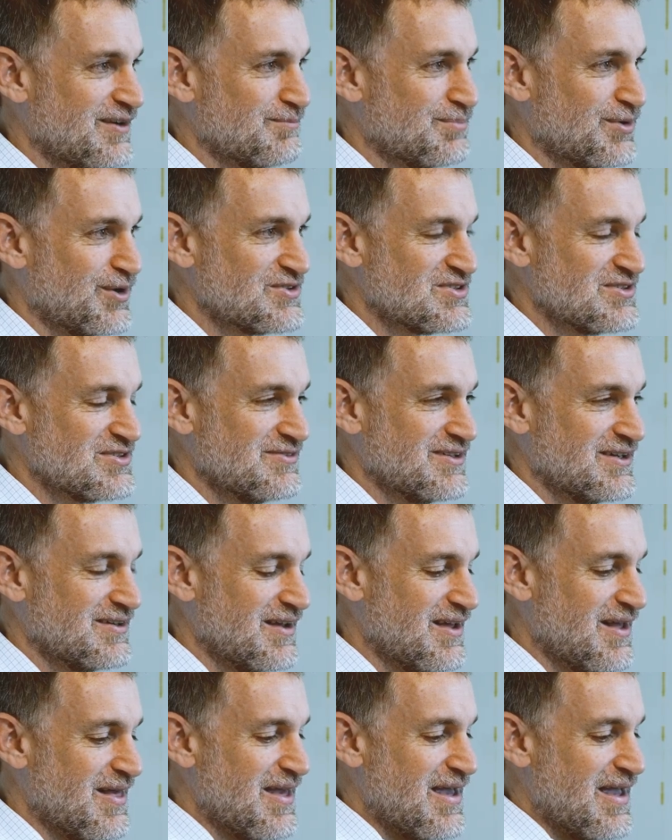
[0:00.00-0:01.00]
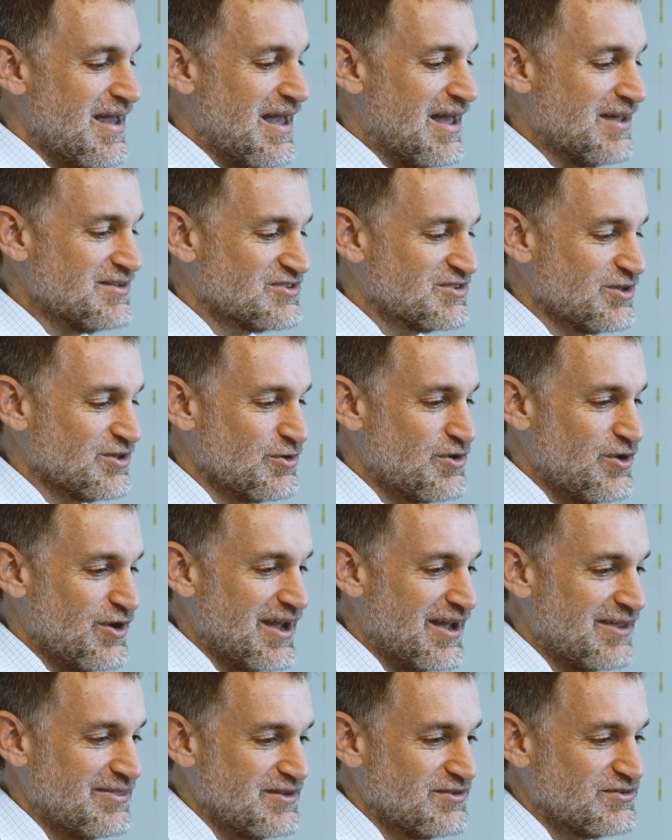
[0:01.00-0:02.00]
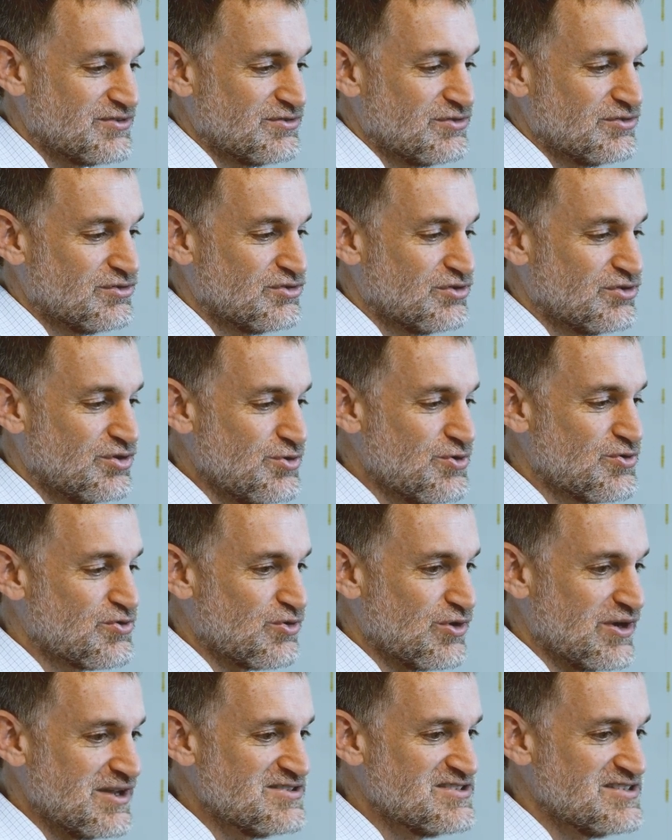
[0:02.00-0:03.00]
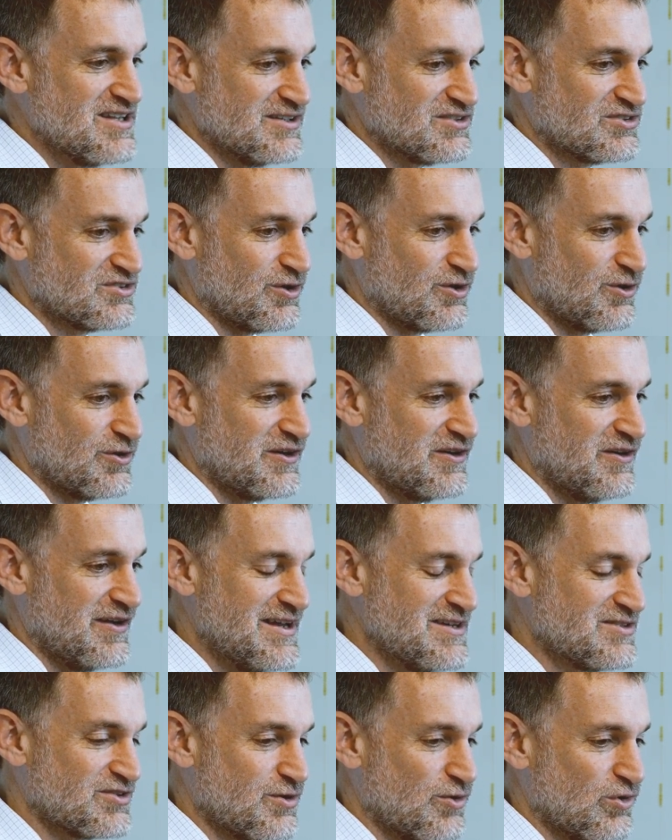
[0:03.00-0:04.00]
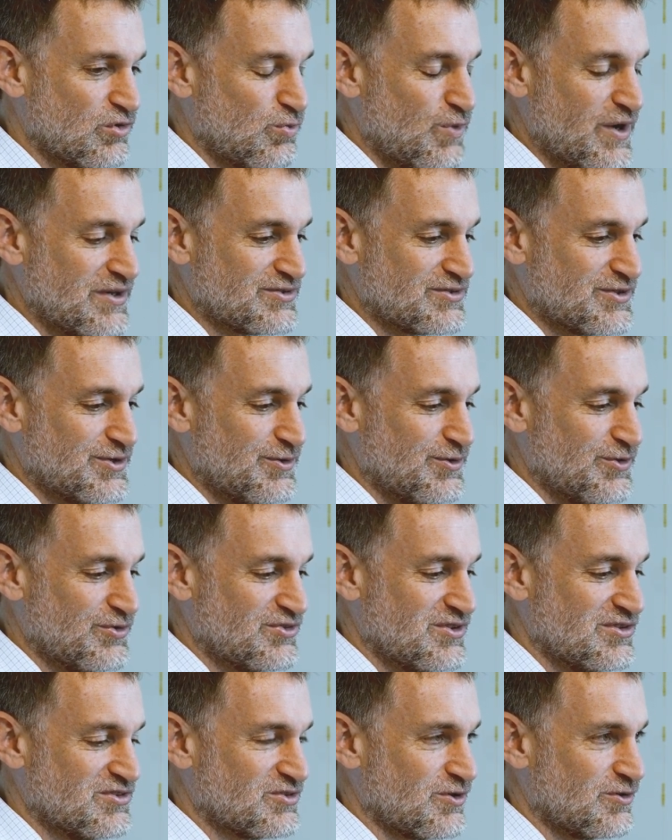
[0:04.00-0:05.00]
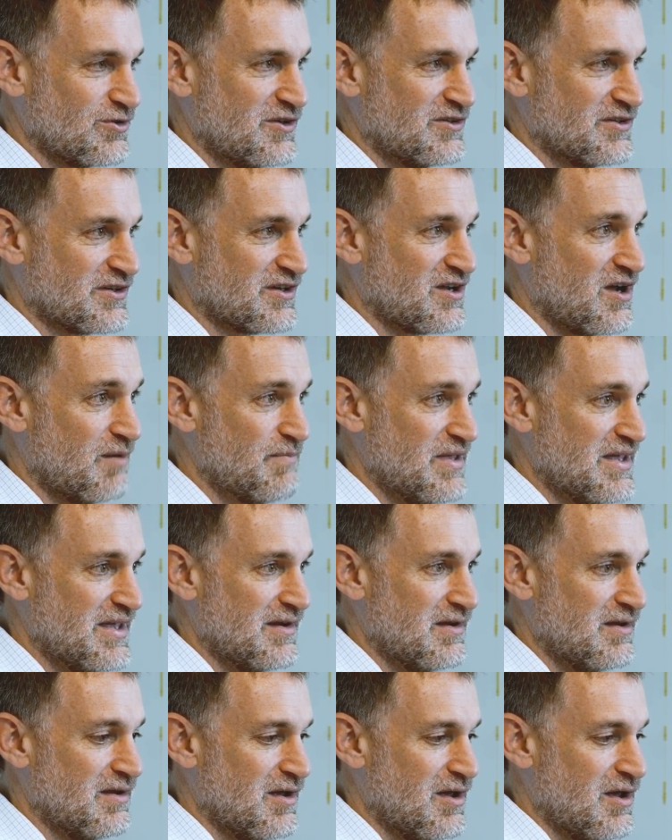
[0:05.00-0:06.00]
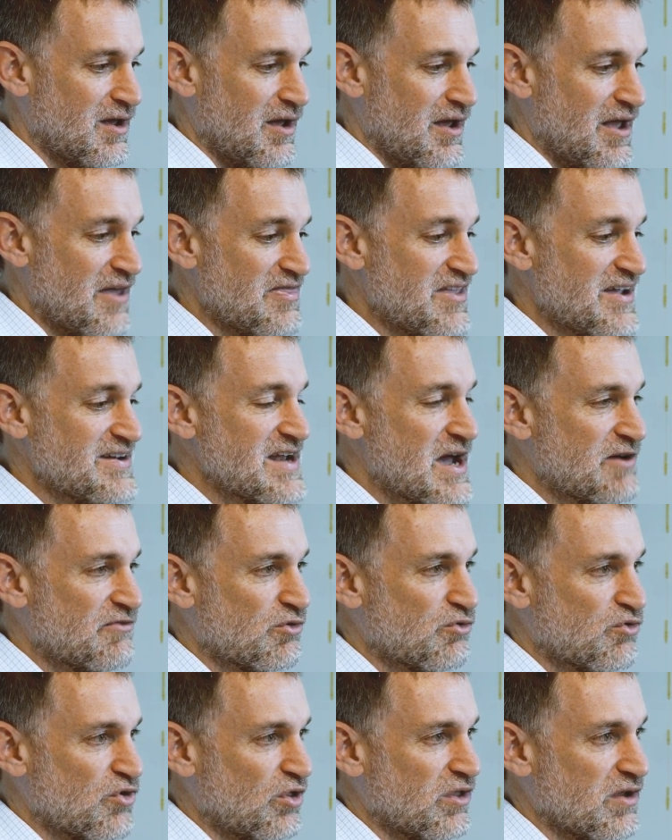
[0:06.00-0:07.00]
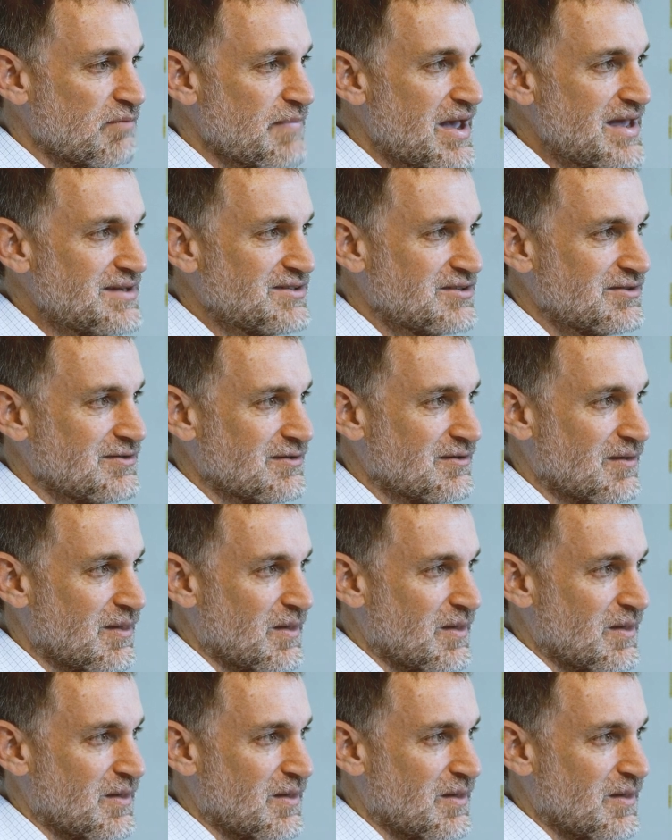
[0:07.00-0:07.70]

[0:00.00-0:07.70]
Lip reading: in parts of it. And so you had these 2 grids that started East Coast, West Coast, and started to come in, and they never really met.